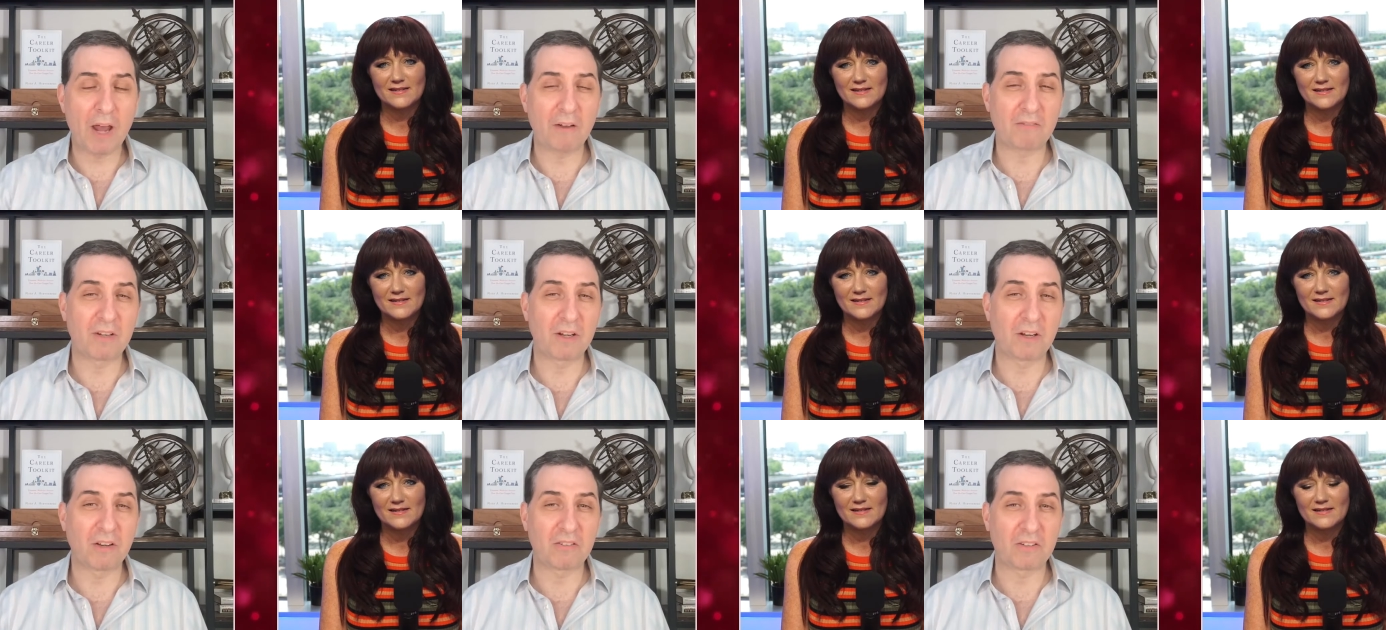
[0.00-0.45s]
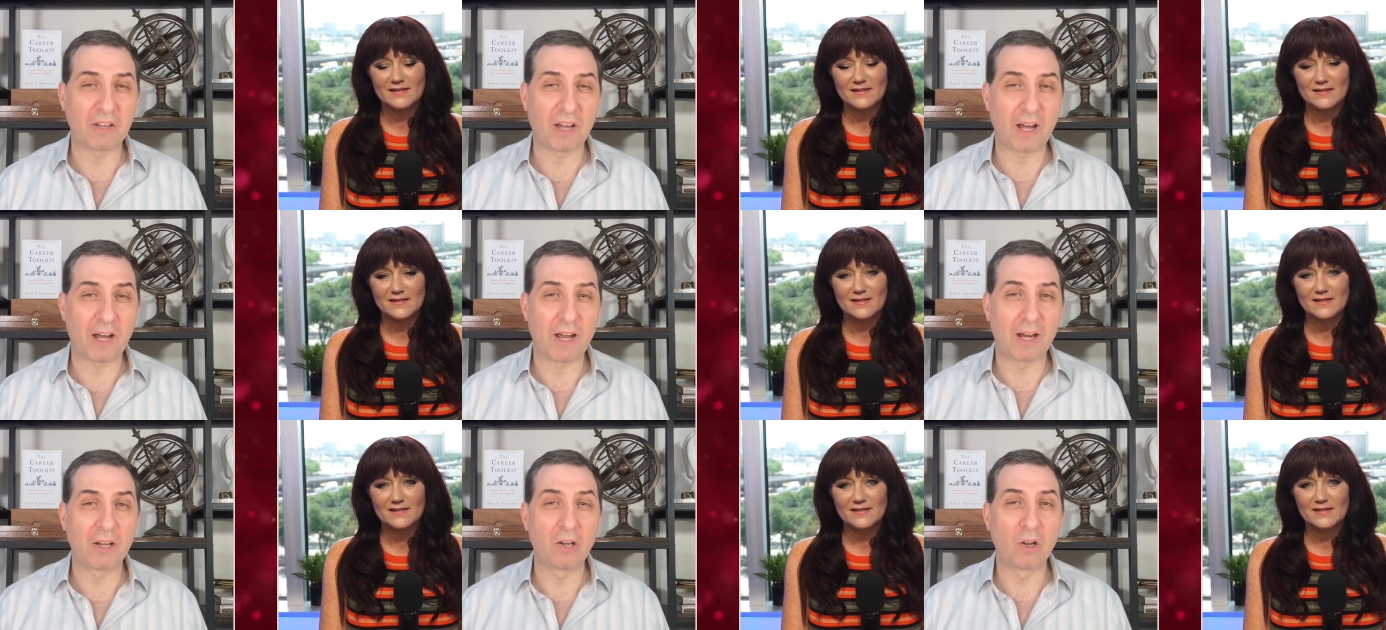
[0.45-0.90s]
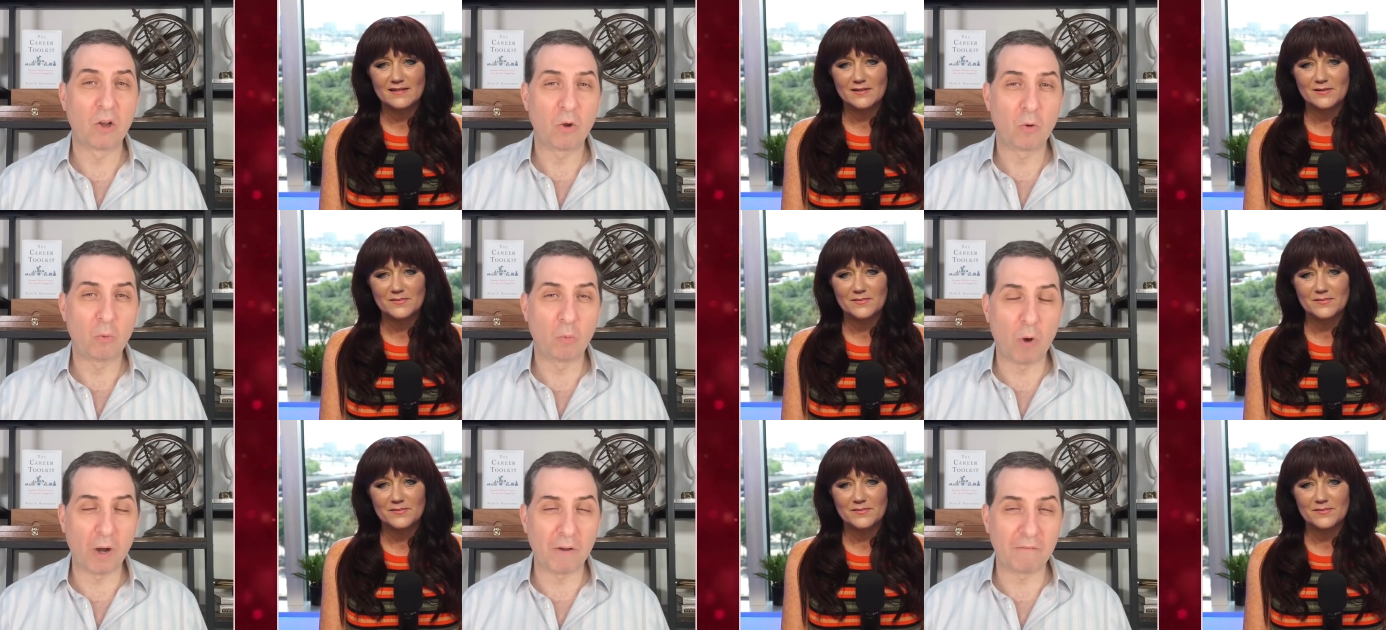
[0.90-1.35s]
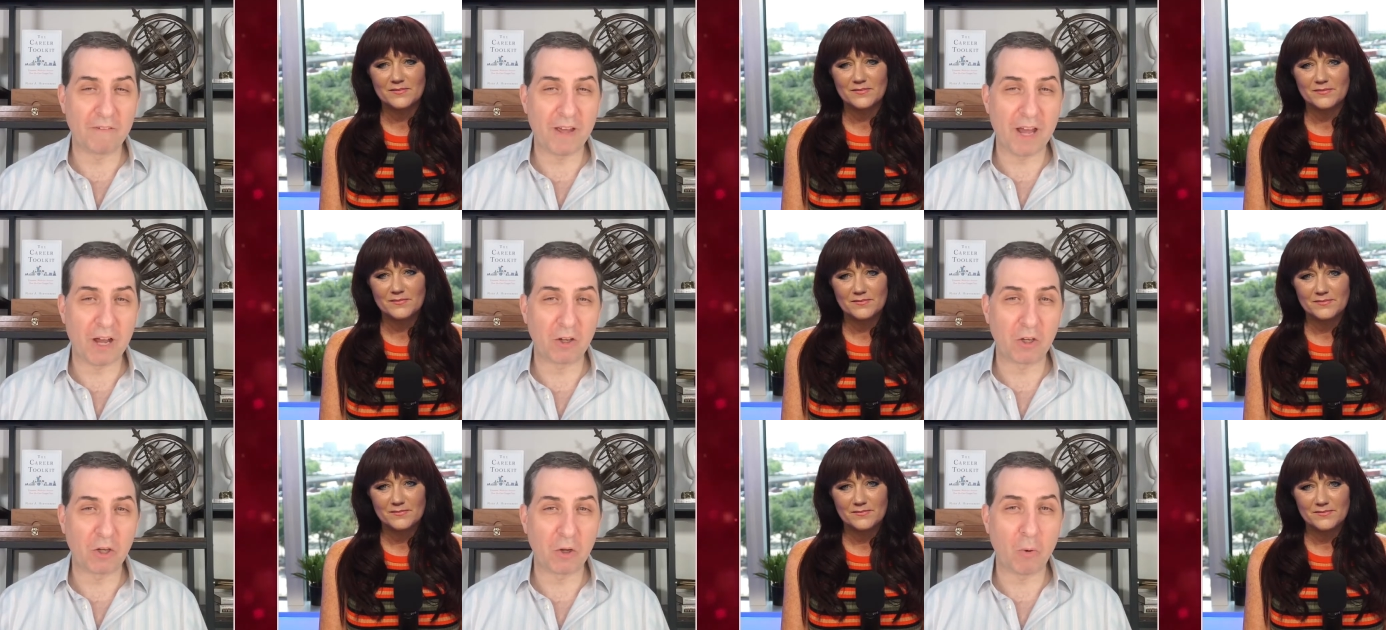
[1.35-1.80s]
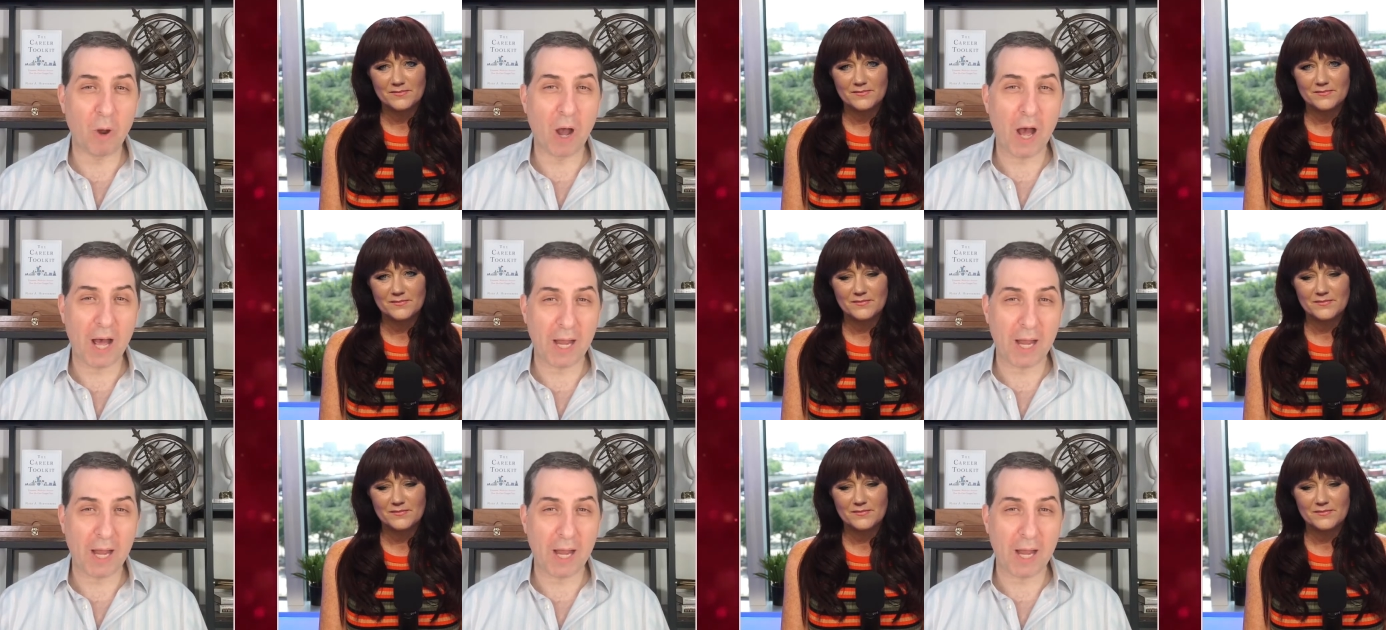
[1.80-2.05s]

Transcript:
Speaker 1: have to decide what value